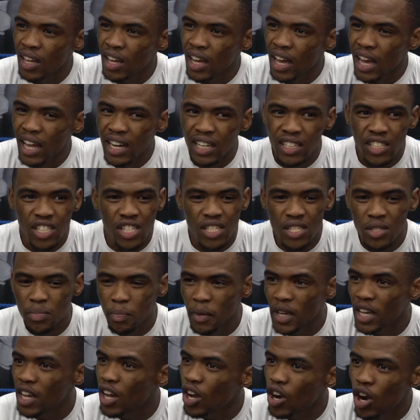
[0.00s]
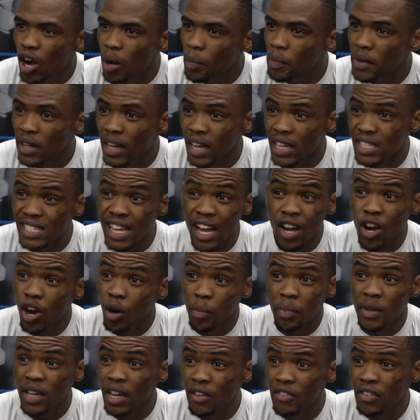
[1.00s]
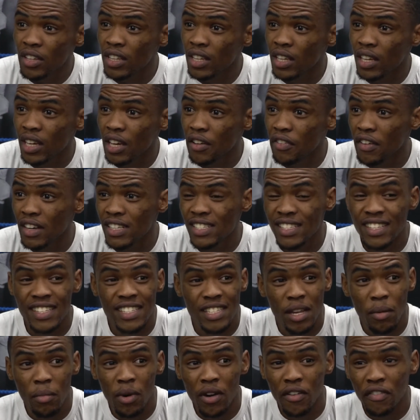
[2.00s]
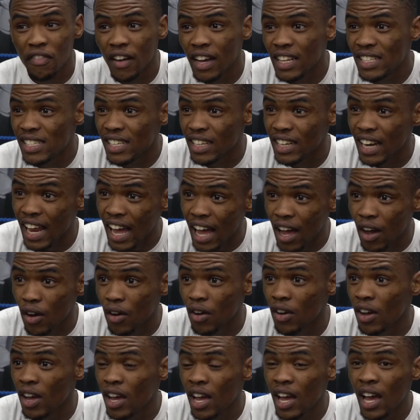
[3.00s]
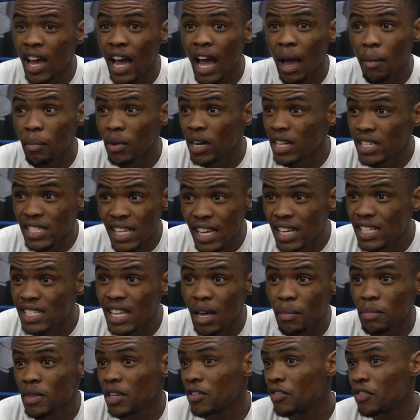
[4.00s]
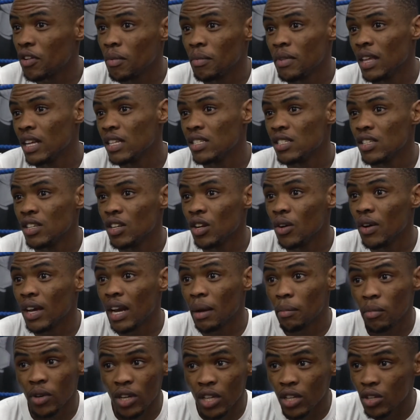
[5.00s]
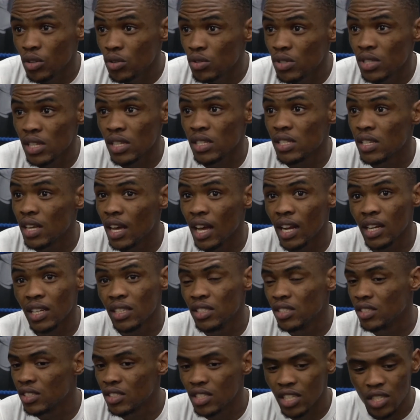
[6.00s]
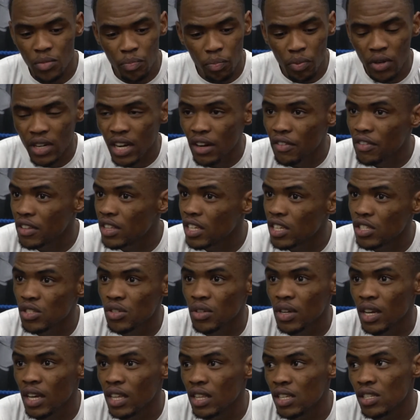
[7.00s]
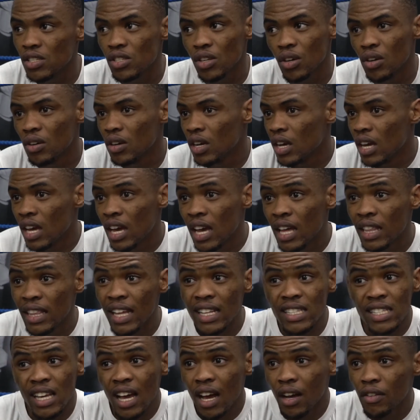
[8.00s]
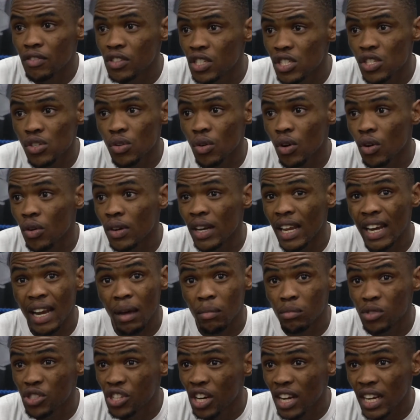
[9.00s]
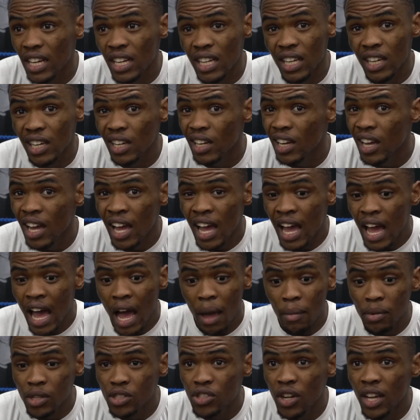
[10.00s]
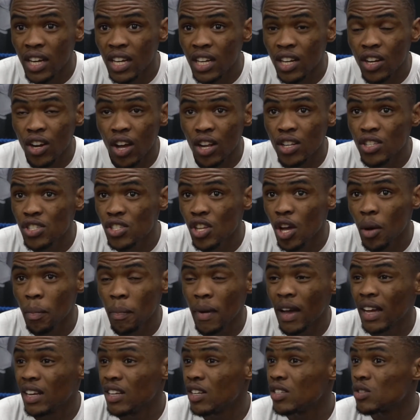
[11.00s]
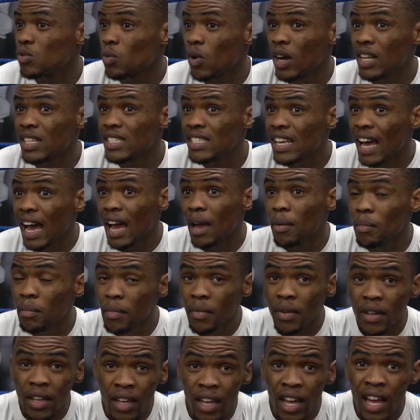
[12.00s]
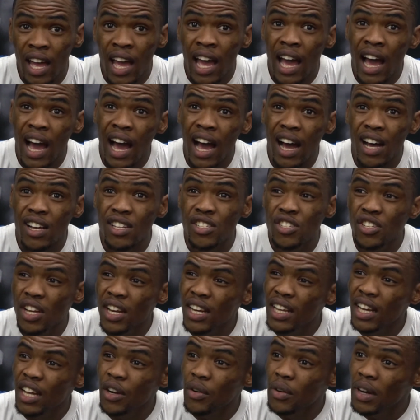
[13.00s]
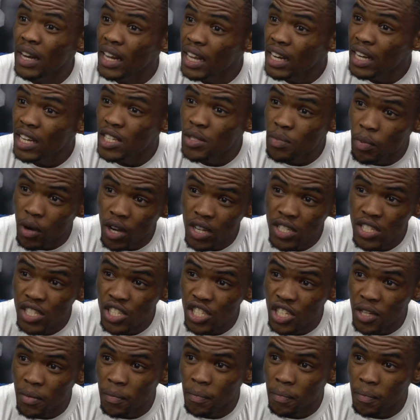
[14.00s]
and just being a copycat. I copy everything. If I see someone fighting now, I'm going to take something from that, and I'm going to use it and just put everything together. So that's how I've just grown, and I've been training non-stop. At this one time, I was training at Relentless Boxing Gym,